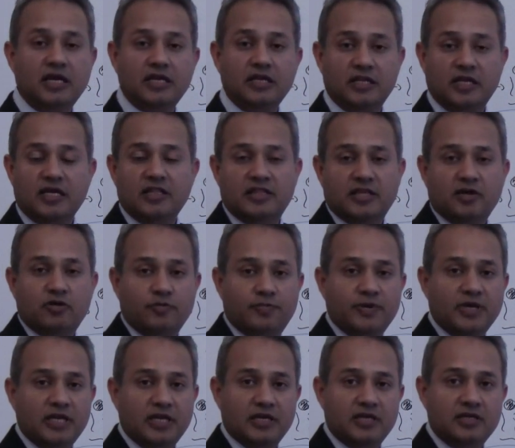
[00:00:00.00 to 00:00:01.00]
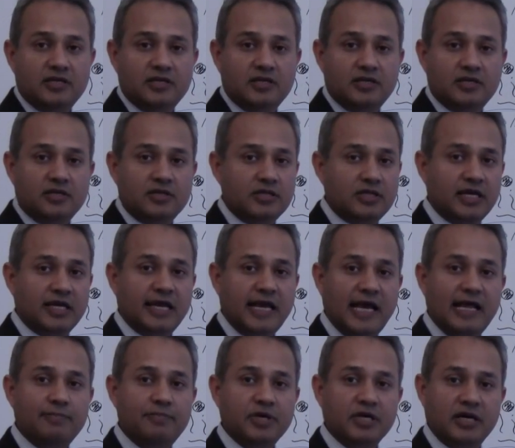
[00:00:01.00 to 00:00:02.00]
in, in their opinion, they are
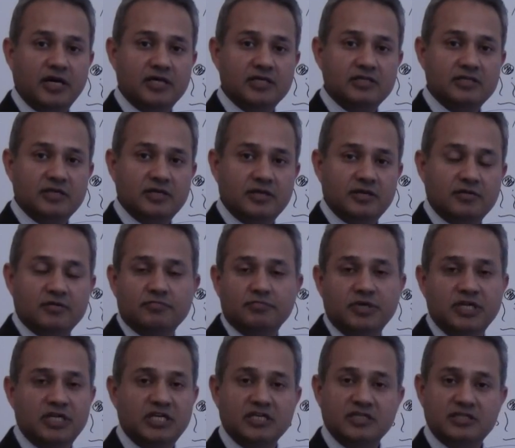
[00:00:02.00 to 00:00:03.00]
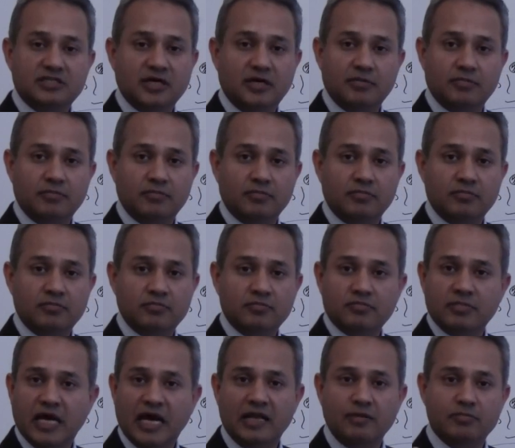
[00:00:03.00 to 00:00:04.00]
helping us beating some
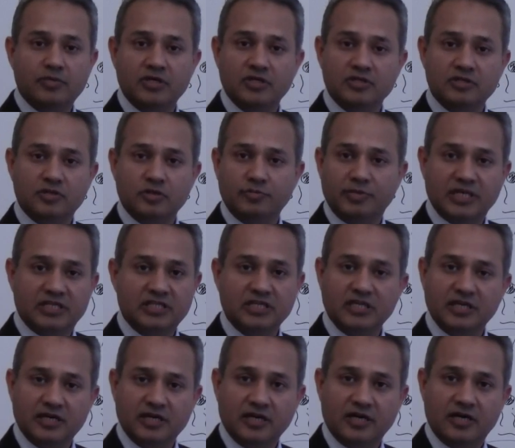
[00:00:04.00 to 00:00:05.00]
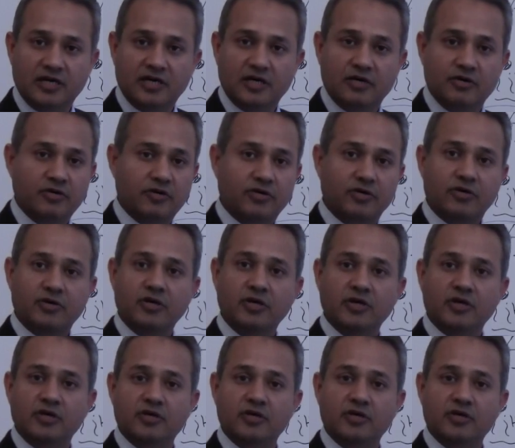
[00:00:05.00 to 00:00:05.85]
helminths or bacteria or